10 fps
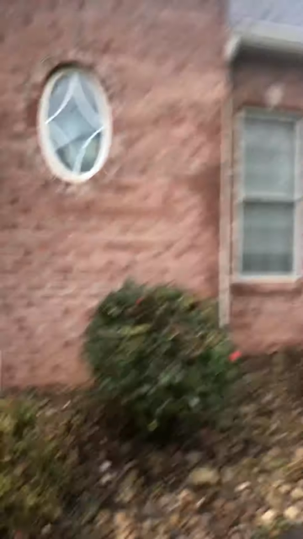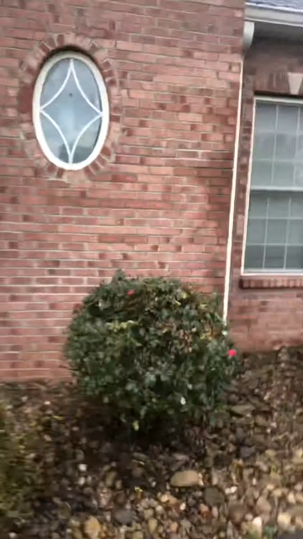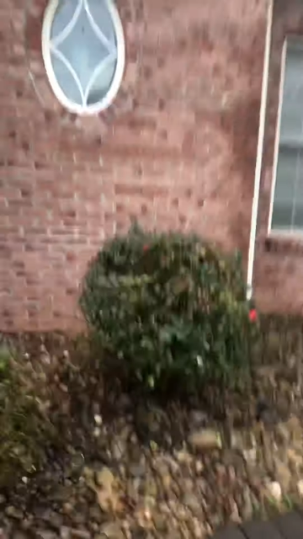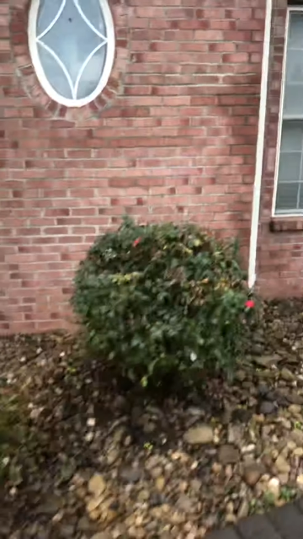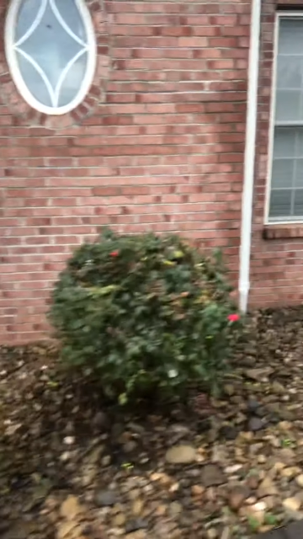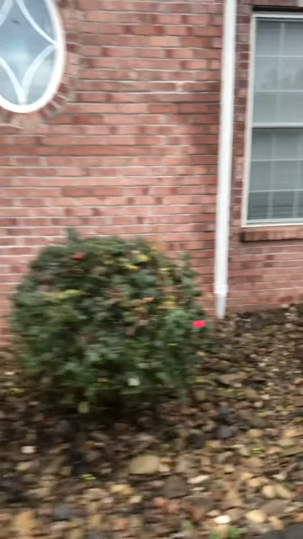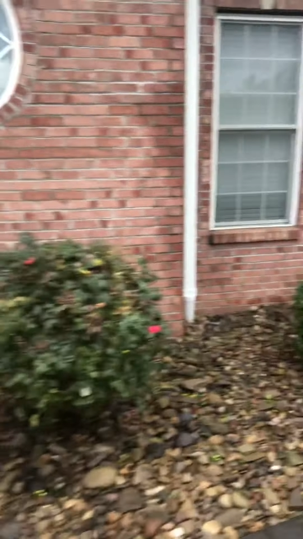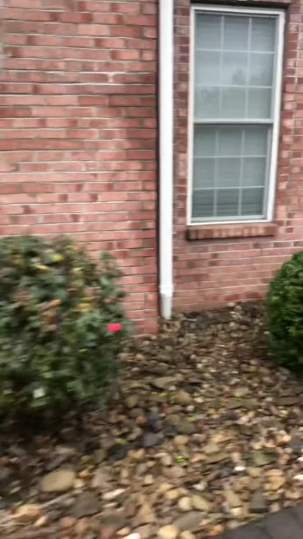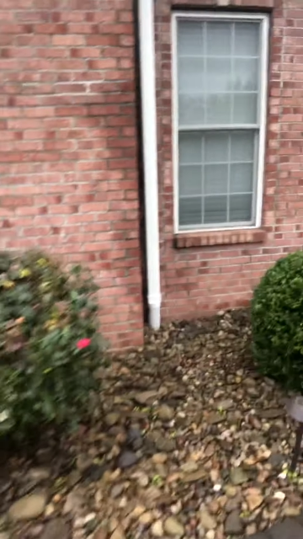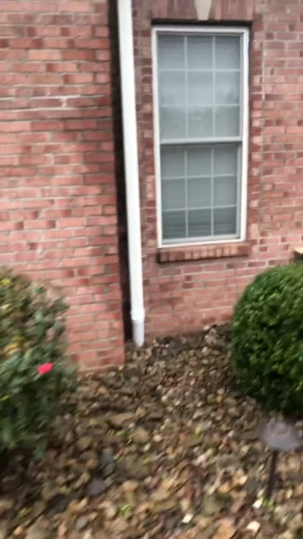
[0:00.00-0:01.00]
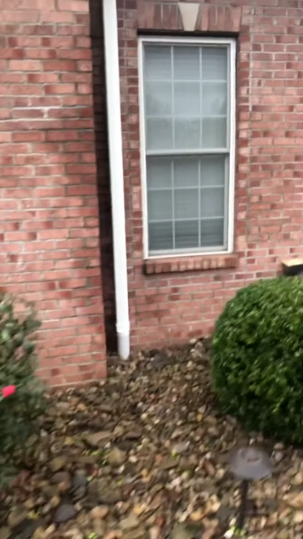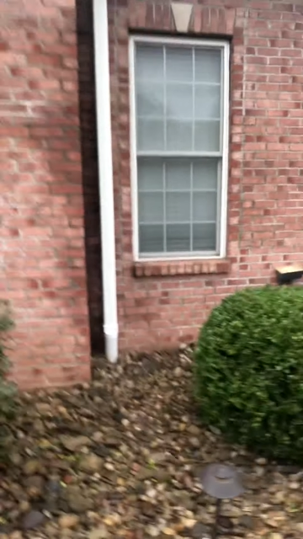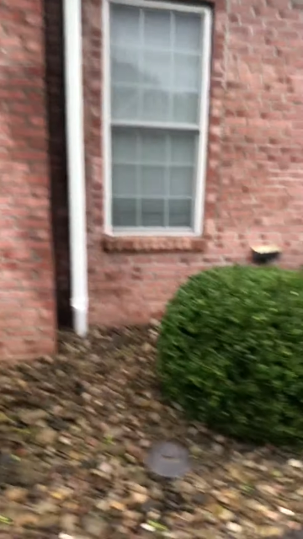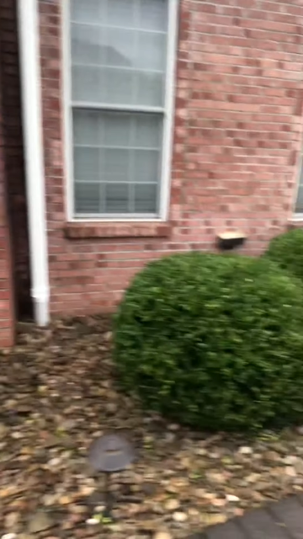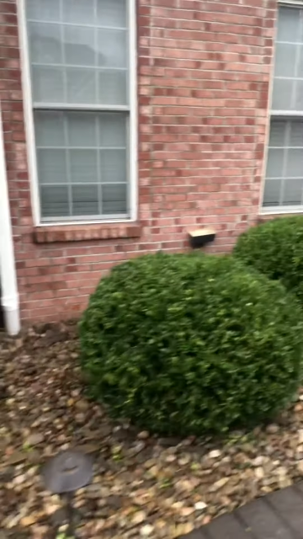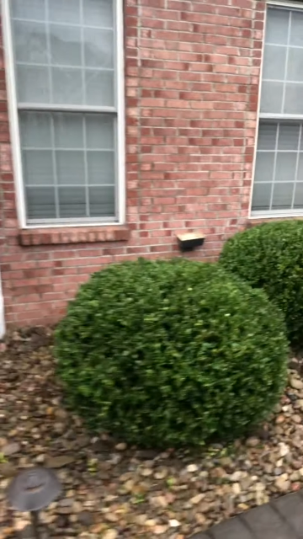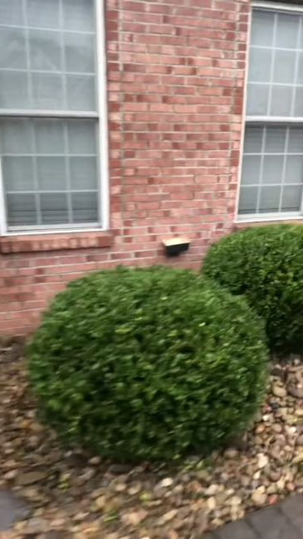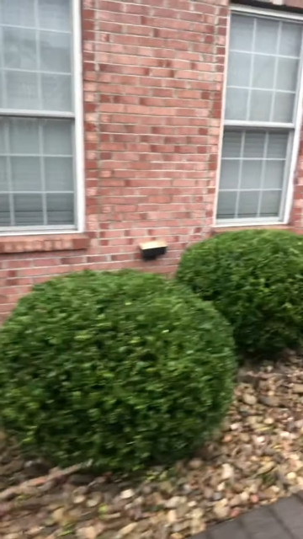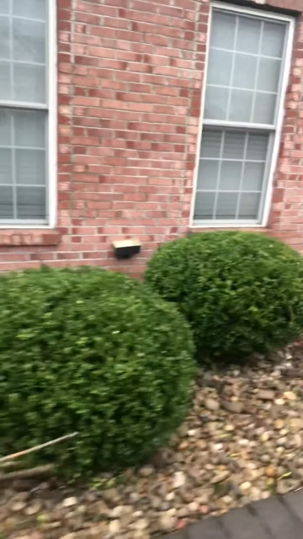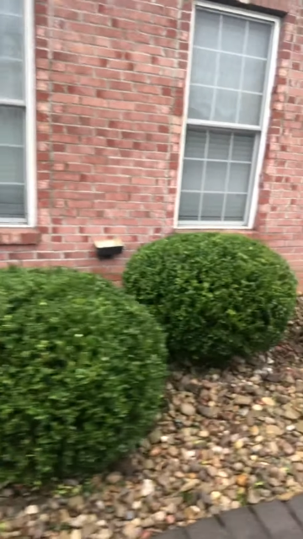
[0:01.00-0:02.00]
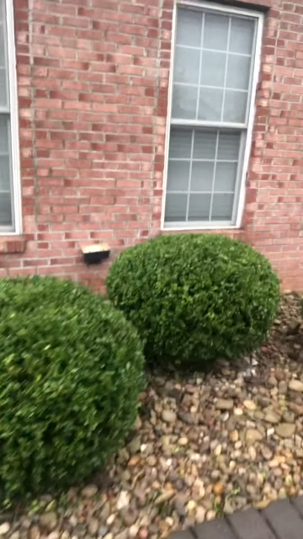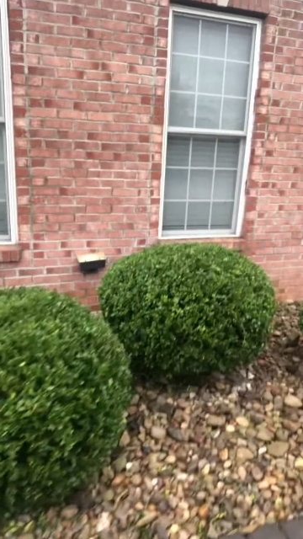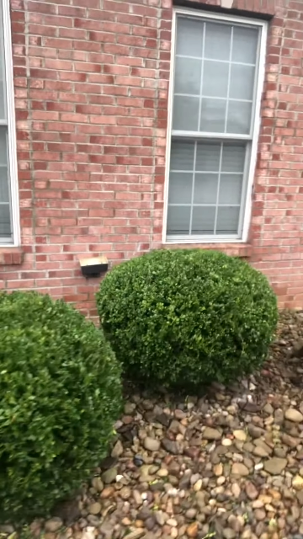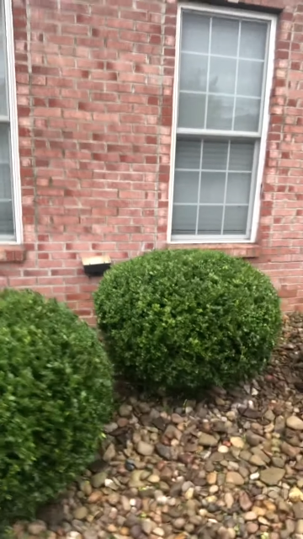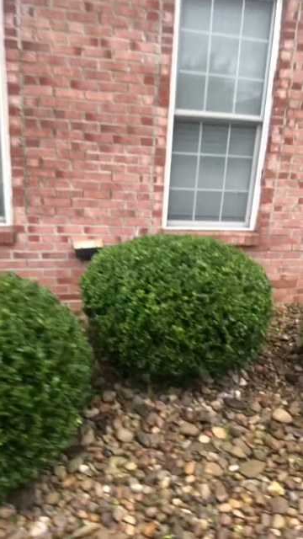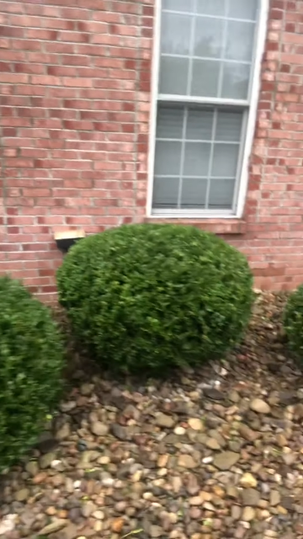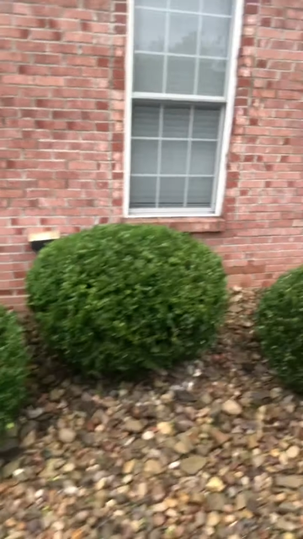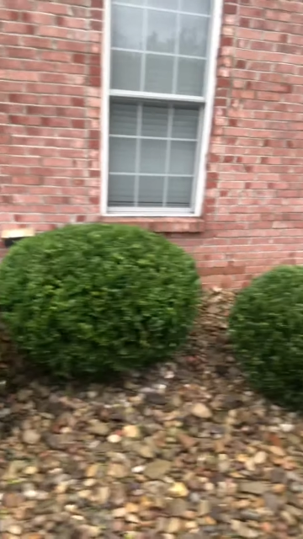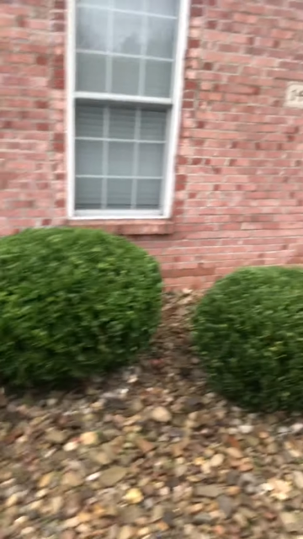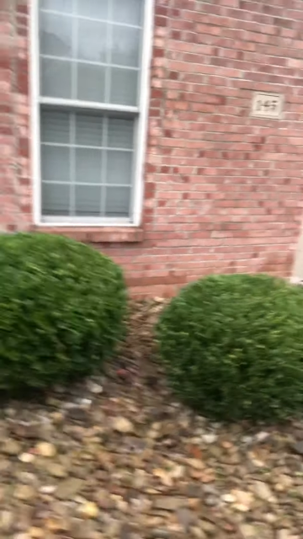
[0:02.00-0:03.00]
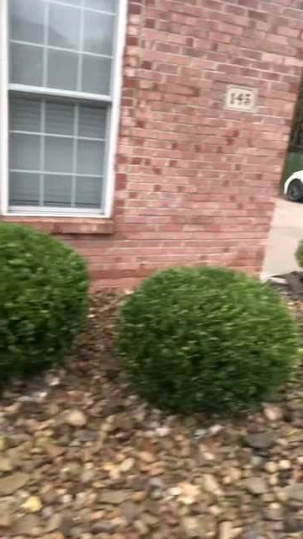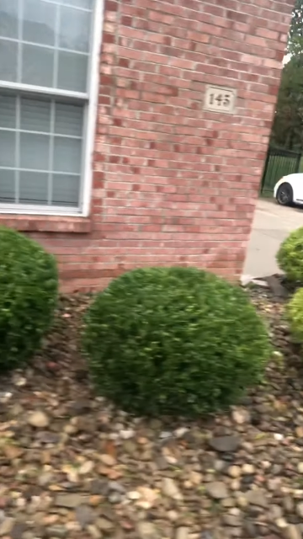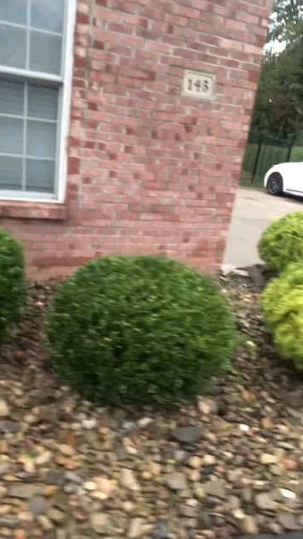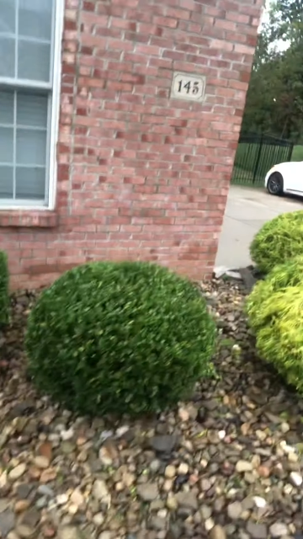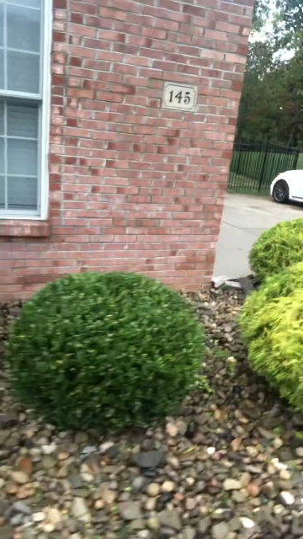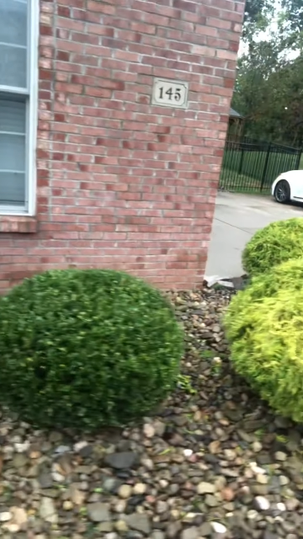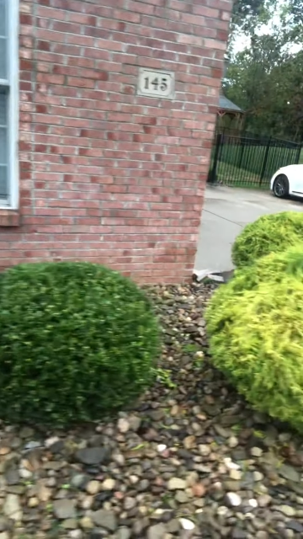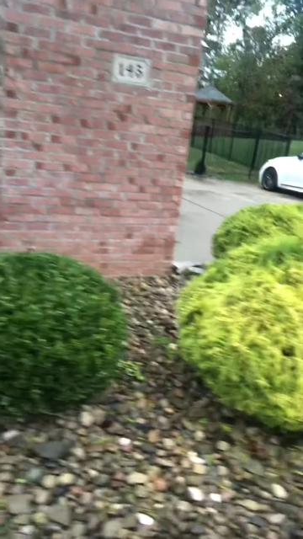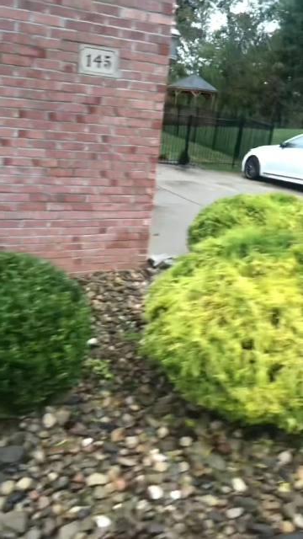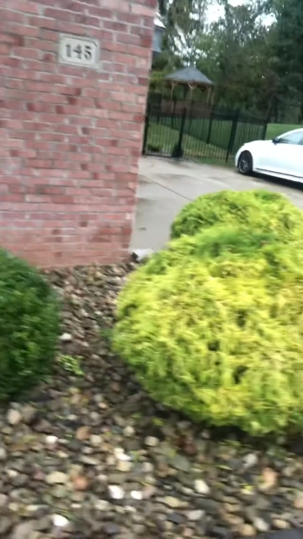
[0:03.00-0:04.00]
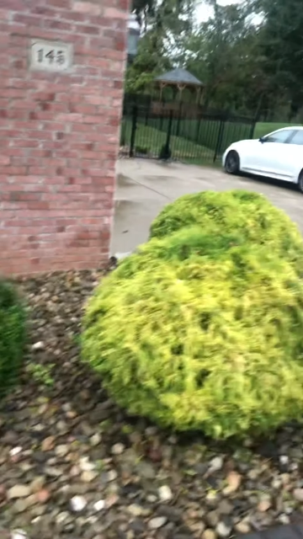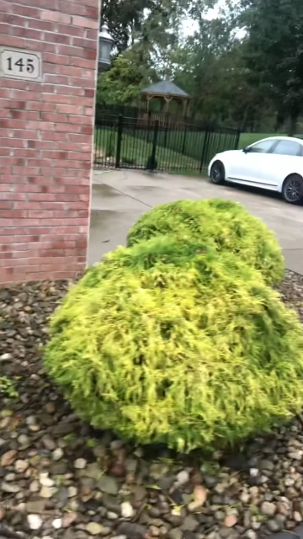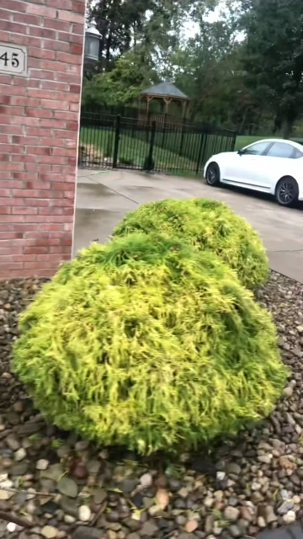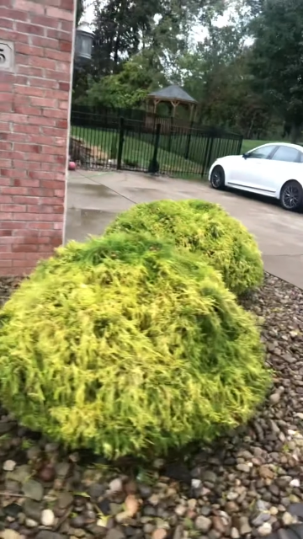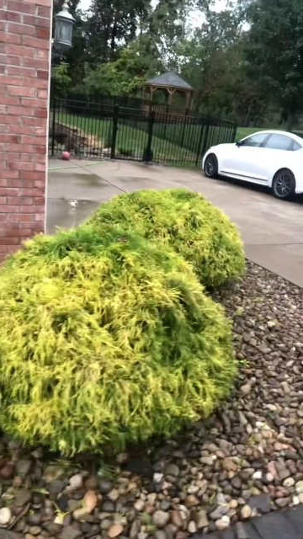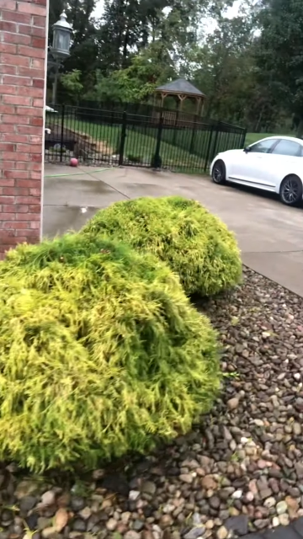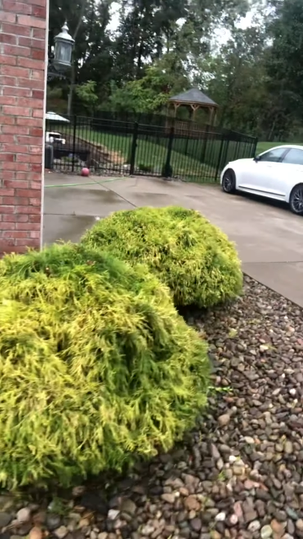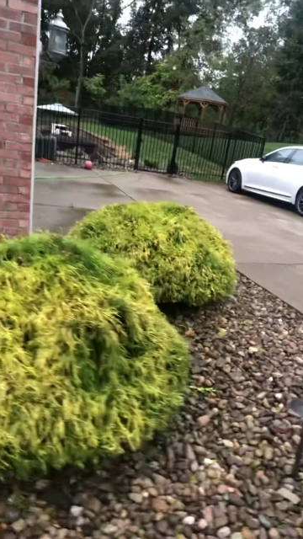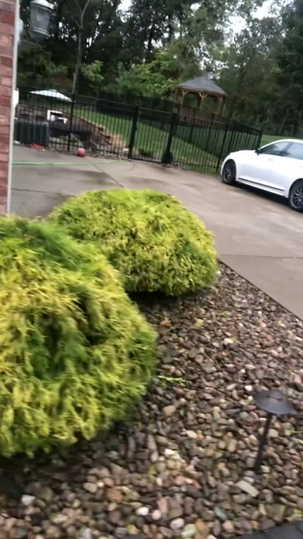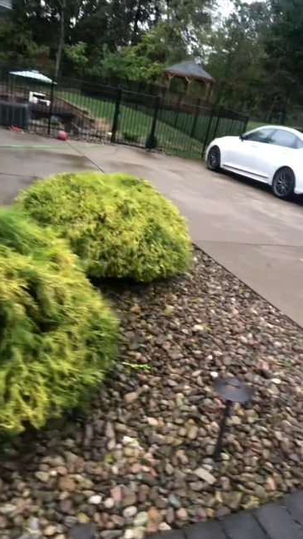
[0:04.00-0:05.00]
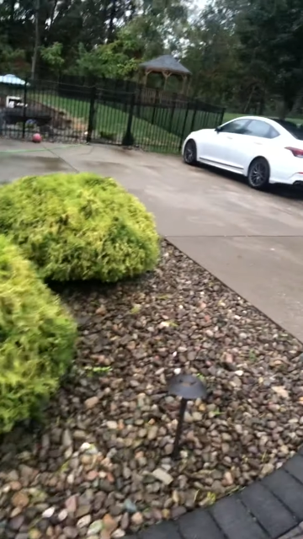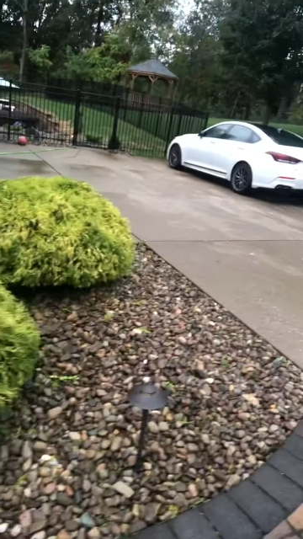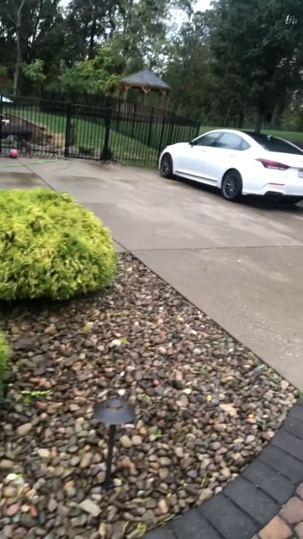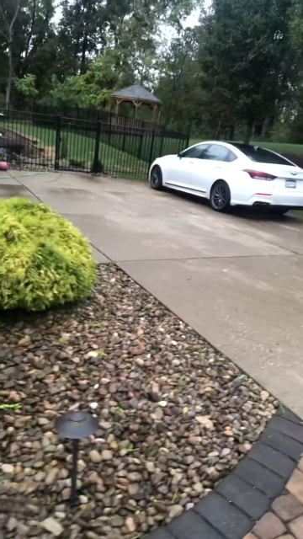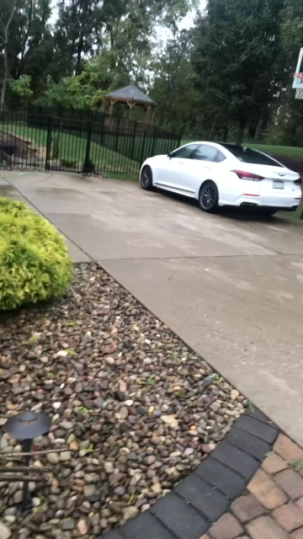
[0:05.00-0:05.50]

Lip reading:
[unreadable: no face in view]